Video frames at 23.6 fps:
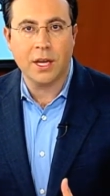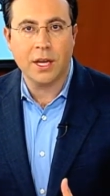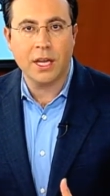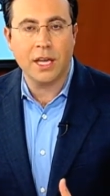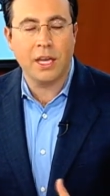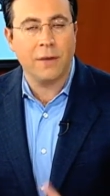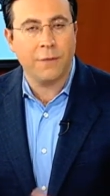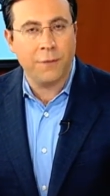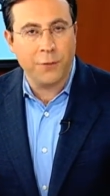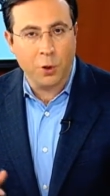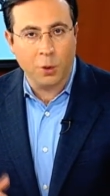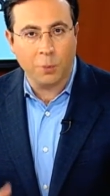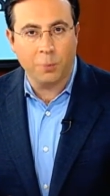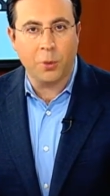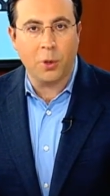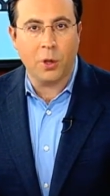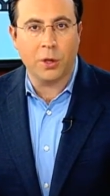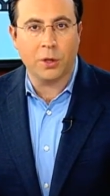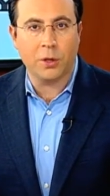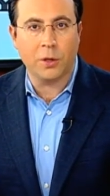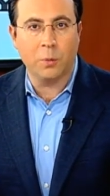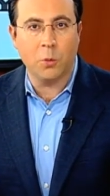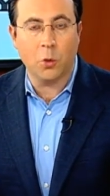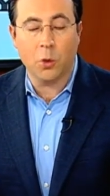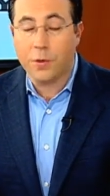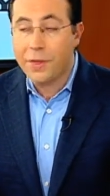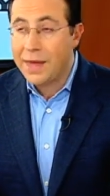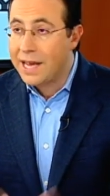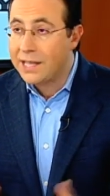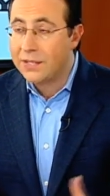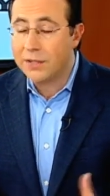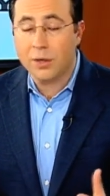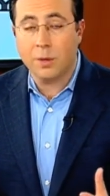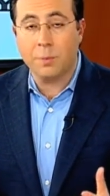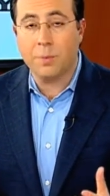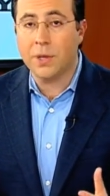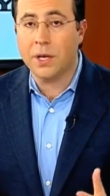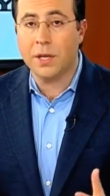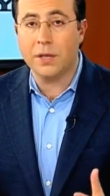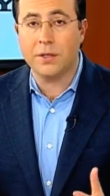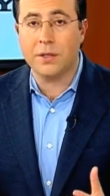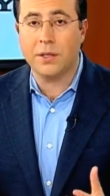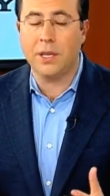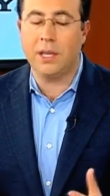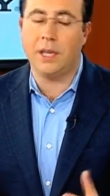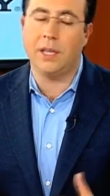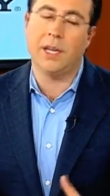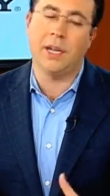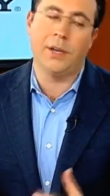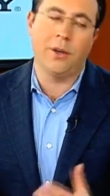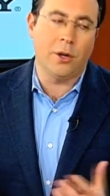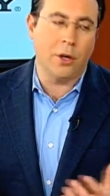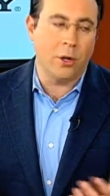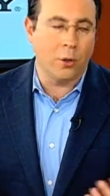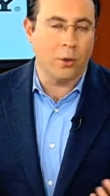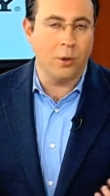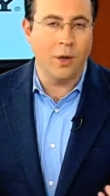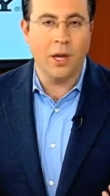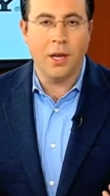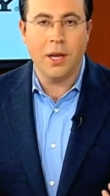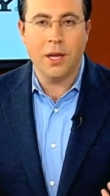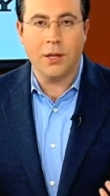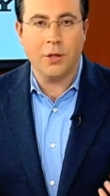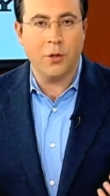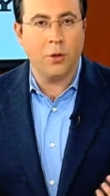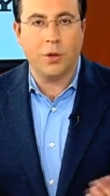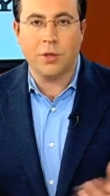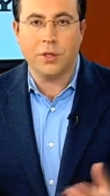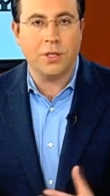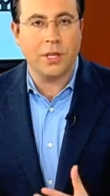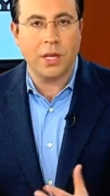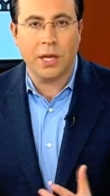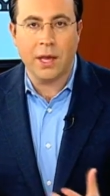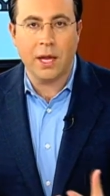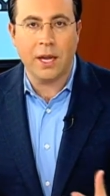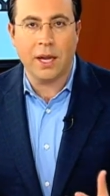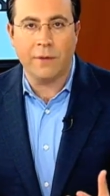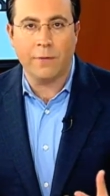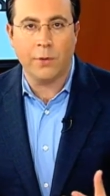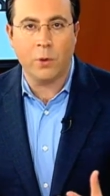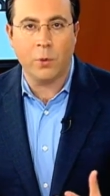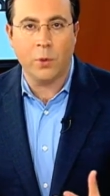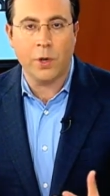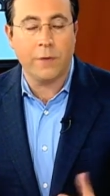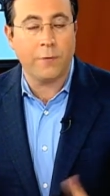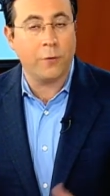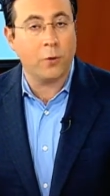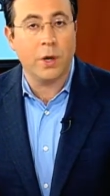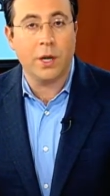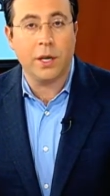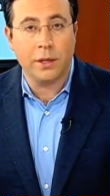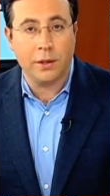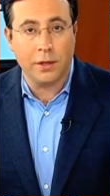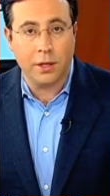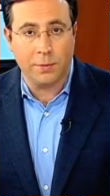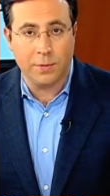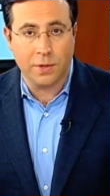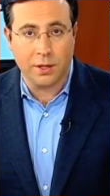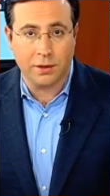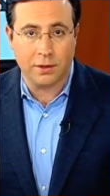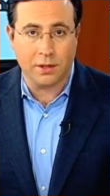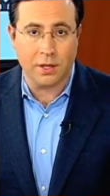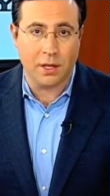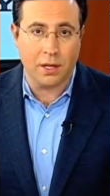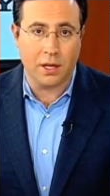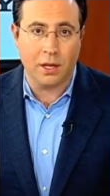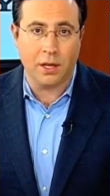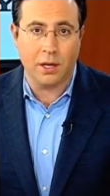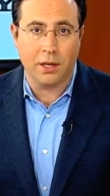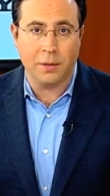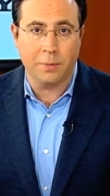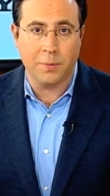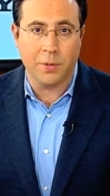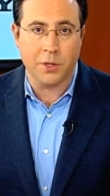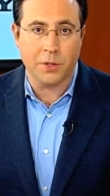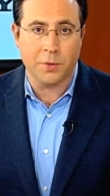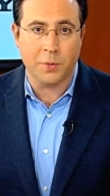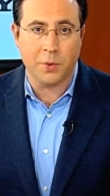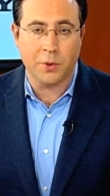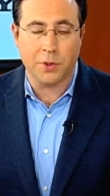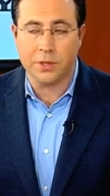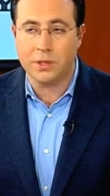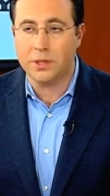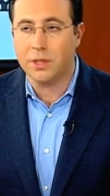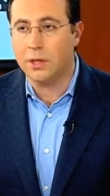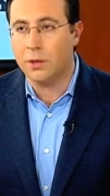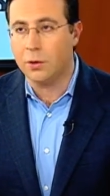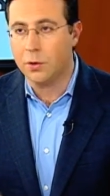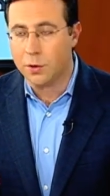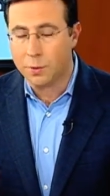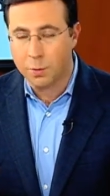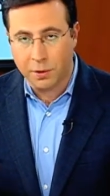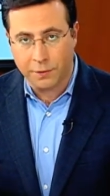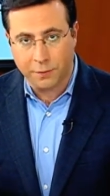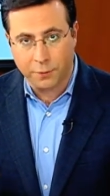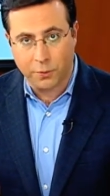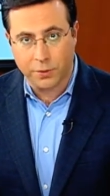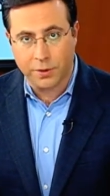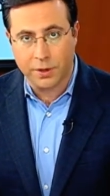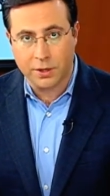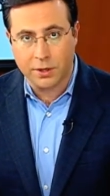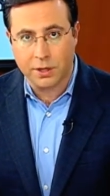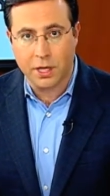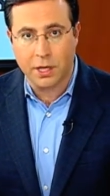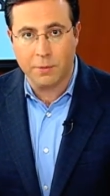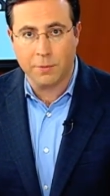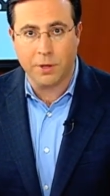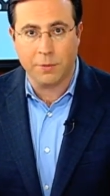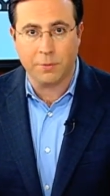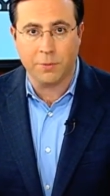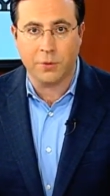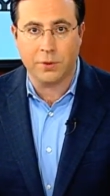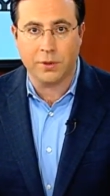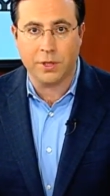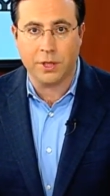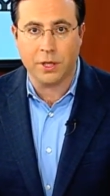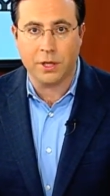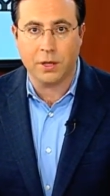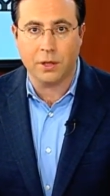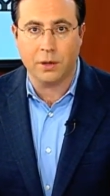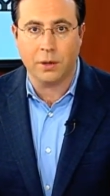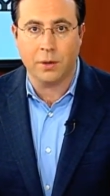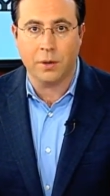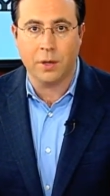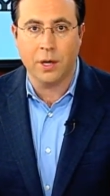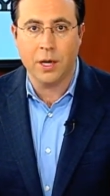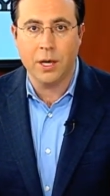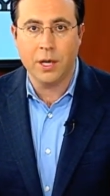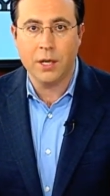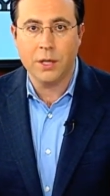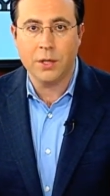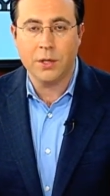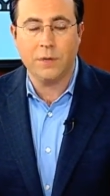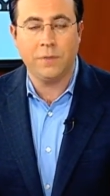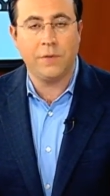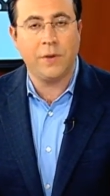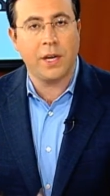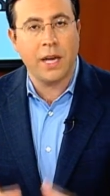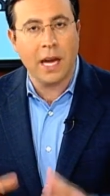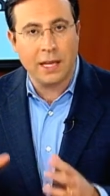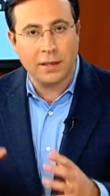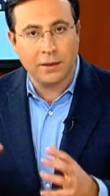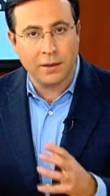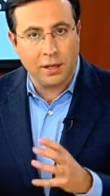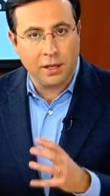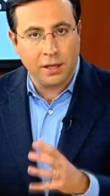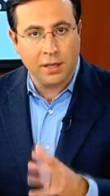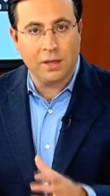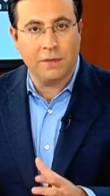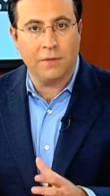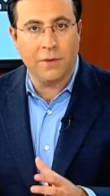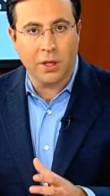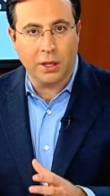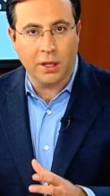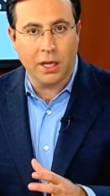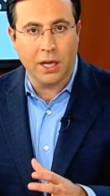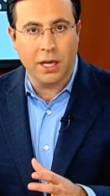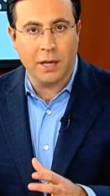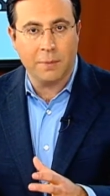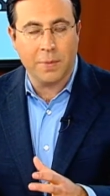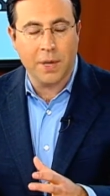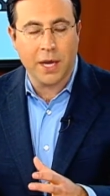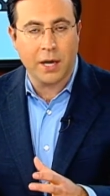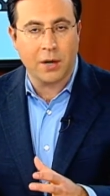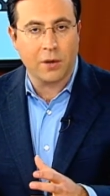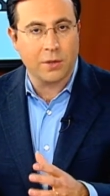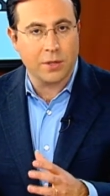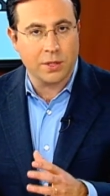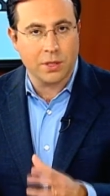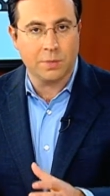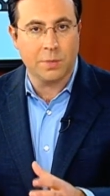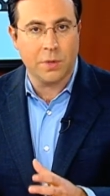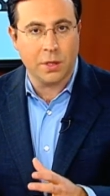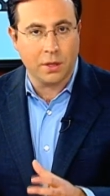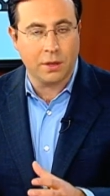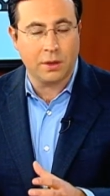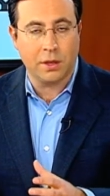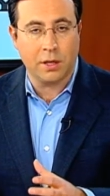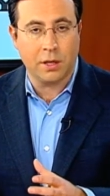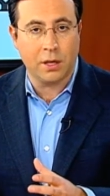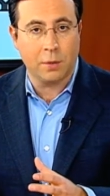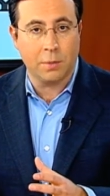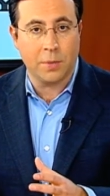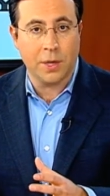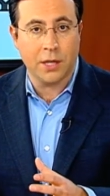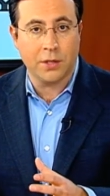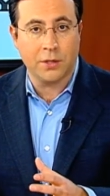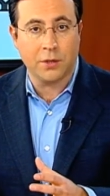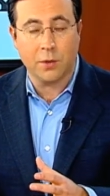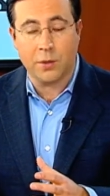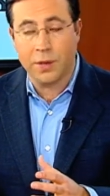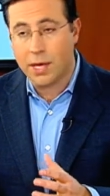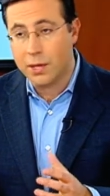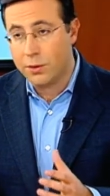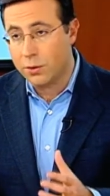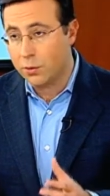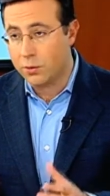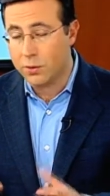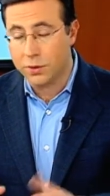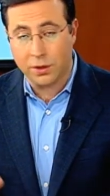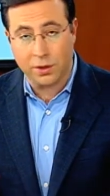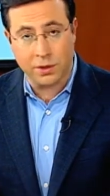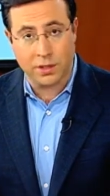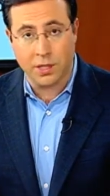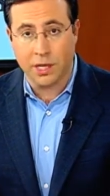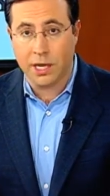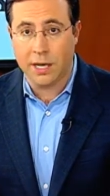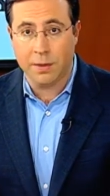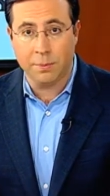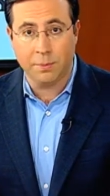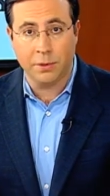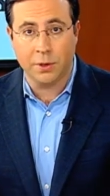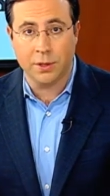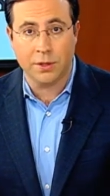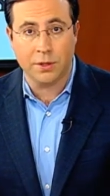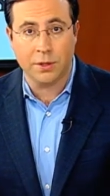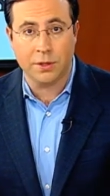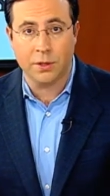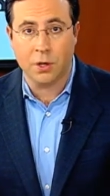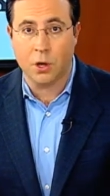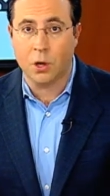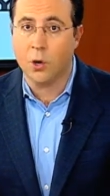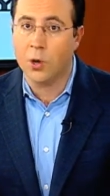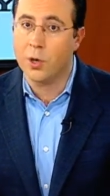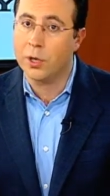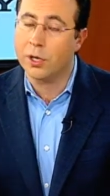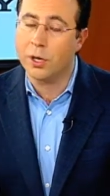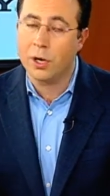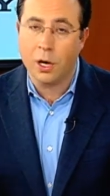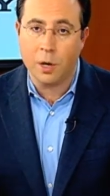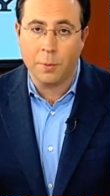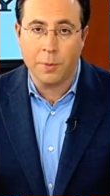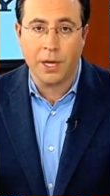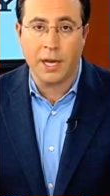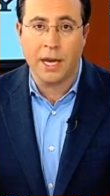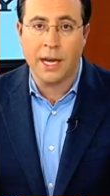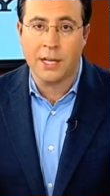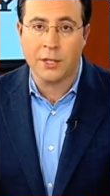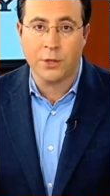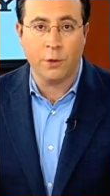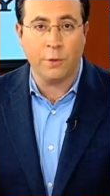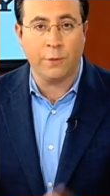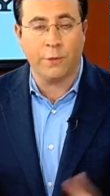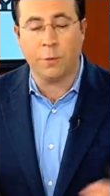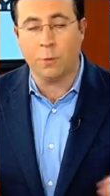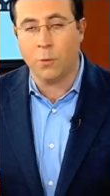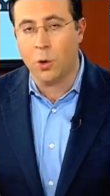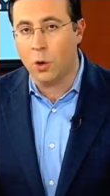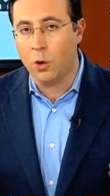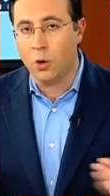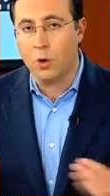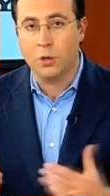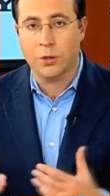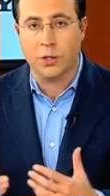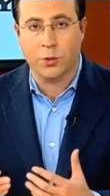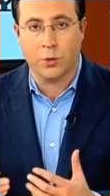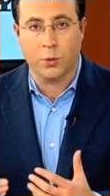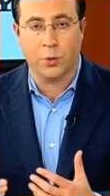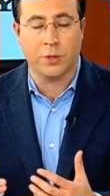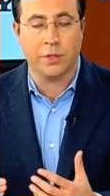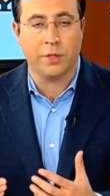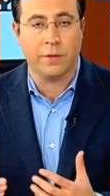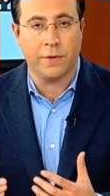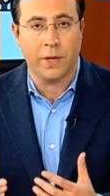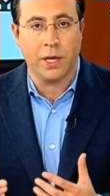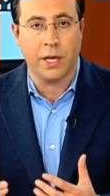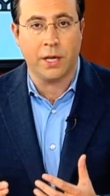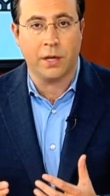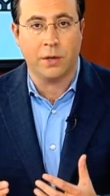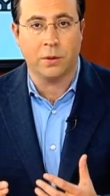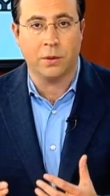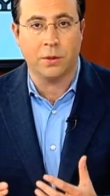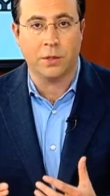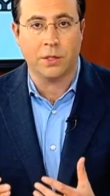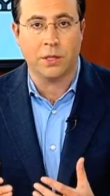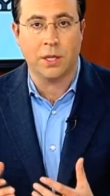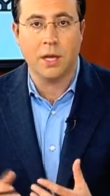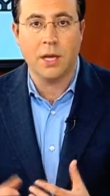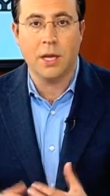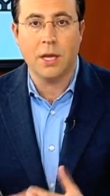If you're Baltimore, that's the biggest key. And I know you could say that every week for any team that's taking on the Pittsburgh Steelers, but for this game in particular, you've got to give the linebacker something to think about so that those design blitzes aren't coming at you from all sorts of angles.